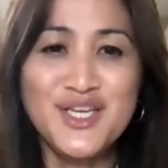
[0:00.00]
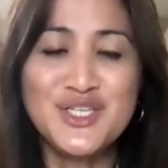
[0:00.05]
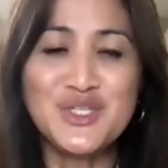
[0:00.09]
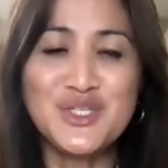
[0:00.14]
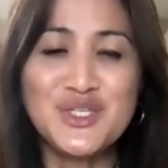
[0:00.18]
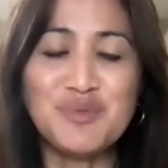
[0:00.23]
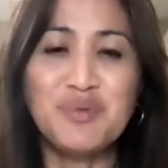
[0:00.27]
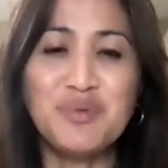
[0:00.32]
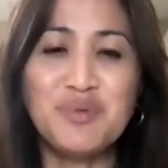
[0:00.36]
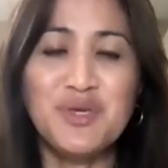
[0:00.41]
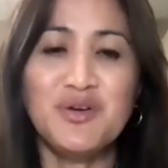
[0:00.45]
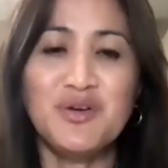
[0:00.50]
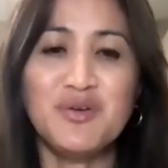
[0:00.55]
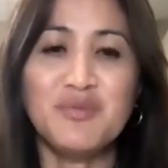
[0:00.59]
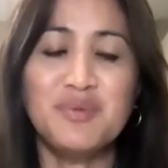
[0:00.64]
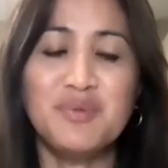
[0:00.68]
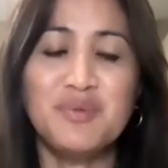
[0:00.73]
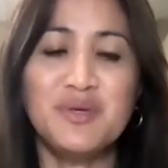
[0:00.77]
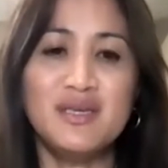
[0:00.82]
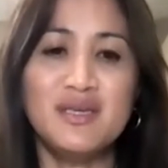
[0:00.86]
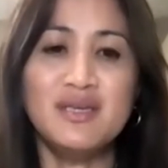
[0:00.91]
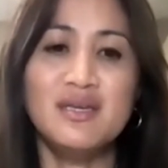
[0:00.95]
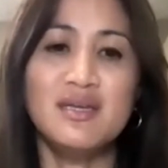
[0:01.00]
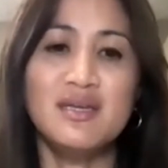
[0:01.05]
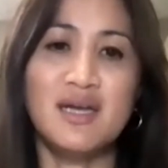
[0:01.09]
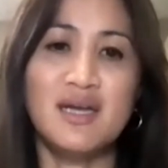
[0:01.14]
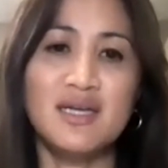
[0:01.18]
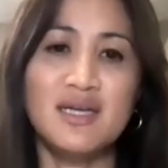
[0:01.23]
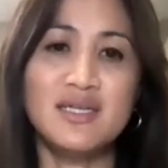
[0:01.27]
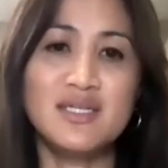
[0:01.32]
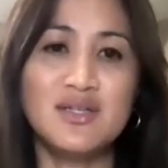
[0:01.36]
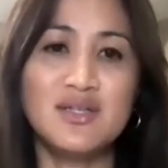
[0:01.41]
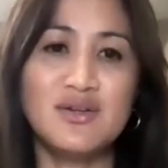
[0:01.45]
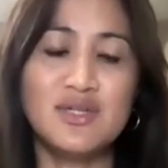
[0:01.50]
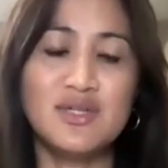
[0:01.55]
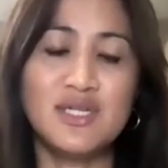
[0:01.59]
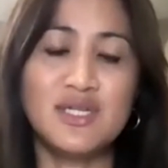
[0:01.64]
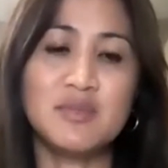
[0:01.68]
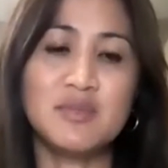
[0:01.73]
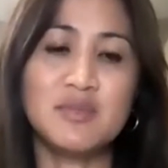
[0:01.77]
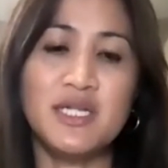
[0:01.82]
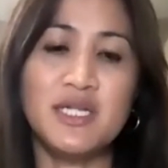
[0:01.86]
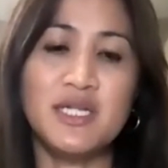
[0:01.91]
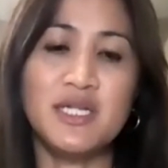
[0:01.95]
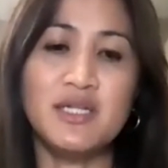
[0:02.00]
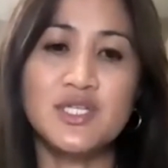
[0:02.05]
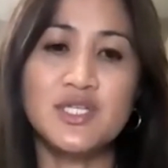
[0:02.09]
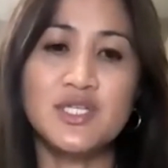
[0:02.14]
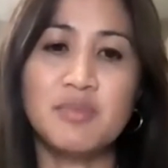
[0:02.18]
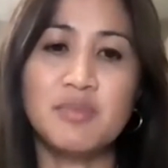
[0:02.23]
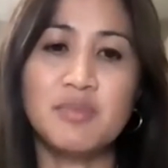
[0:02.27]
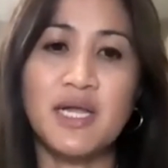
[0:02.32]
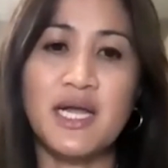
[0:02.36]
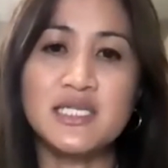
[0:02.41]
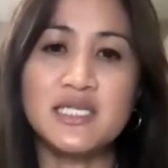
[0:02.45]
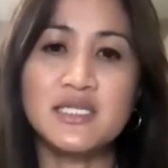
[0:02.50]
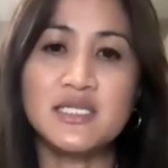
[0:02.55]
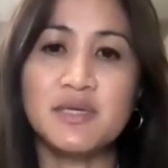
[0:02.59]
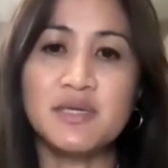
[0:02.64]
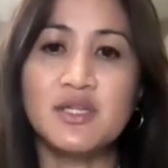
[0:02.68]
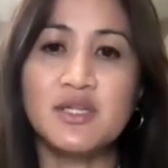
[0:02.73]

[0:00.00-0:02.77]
So PRP, as you know, that's platelet-rich plasma.